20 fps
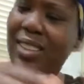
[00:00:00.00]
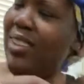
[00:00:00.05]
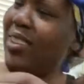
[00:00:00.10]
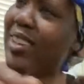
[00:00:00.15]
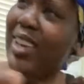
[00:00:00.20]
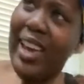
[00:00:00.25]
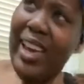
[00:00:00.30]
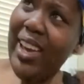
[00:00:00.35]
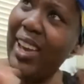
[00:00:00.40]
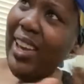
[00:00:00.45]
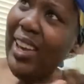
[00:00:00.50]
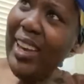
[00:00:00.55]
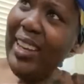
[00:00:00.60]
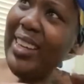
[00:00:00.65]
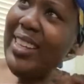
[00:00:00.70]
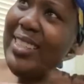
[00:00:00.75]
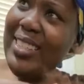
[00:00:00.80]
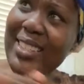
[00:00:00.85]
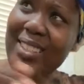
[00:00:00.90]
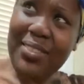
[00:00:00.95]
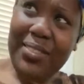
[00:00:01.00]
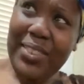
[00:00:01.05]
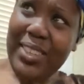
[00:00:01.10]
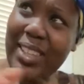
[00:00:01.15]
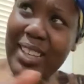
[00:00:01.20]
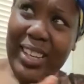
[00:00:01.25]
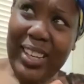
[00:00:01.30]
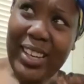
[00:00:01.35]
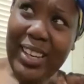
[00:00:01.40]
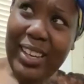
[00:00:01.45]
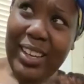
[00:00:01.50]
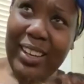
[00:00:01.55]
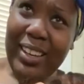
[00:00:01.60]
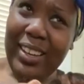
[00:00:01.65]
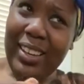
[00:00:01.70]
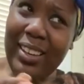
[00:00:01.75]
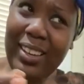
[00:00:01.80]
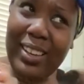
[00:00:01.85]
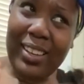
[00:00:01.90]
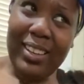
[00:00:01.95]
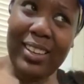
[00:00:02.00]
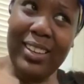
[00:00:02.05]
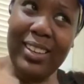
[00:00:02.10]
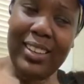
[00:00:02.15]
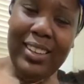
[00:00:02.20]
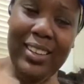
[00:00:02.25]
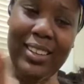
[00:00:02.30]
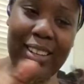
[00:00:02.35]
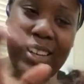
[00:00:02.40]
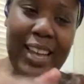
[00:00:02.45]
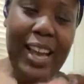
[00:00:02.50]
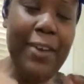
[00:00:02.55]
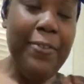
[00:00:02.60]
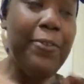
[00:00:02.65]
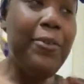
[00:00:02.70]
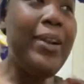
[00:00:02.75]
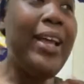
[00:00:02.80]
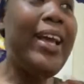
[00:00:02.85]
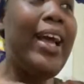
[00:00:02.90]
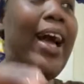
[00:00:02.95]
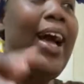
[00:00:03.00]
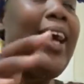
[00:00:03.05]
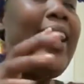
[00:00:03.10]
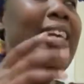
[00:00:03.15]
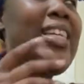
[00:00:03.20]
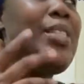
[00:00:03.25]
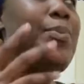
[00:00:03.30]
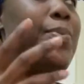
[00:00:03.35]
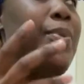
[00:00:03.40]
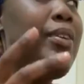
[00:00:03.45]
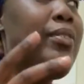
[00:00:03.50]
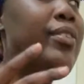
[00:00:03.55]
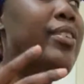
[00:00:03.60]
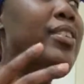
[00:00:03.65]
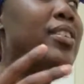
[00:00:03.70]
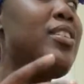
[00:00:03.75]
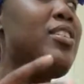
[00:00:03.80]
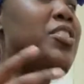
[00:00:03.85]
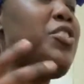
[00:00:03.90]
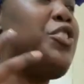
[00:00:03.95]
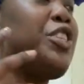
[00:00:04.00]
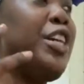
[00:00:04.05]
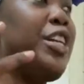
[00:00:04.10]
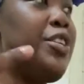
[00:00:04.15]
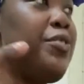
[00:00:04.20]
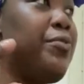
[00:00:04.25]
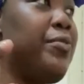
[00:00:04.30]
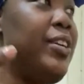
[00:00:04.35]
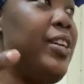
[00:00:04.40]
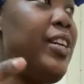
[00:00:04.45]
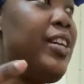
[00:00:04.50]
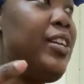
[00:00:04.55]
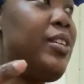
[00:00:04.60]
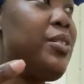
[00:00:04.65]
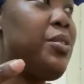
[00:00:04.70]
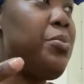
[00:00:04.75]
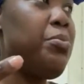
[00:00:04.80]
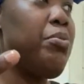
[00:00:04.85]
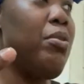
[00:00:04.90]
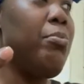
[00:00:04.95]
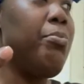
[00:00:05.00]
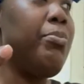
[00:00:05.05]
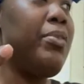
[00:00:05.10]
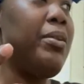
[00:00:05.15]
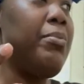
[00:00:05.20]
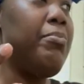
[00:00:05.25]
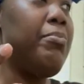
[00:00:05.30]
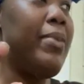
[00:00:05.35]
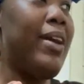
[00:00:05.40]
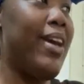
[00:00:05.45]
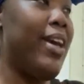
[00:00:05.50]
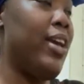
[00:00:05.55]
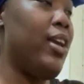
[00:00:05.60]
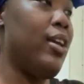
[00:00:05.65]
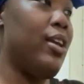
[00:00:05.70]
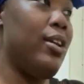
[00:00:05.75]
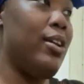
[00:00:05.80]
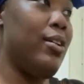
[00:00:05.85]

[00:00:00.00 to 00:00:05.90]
Yeah, and it's another year. Like, I feel like I experienced January to probably May.